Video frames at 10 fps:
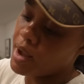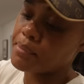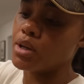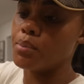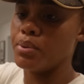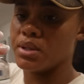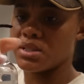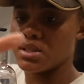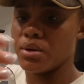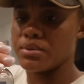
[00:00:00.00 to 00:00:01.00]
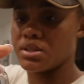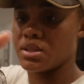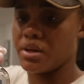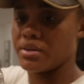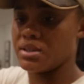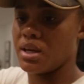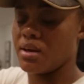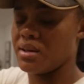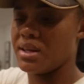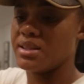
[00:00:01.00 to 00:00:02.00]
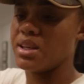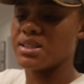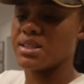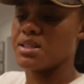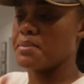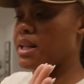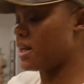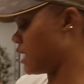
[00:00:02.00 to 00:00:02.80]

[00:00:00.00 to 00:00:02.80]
I'm gonna put this downstairs yeah it doesn't smell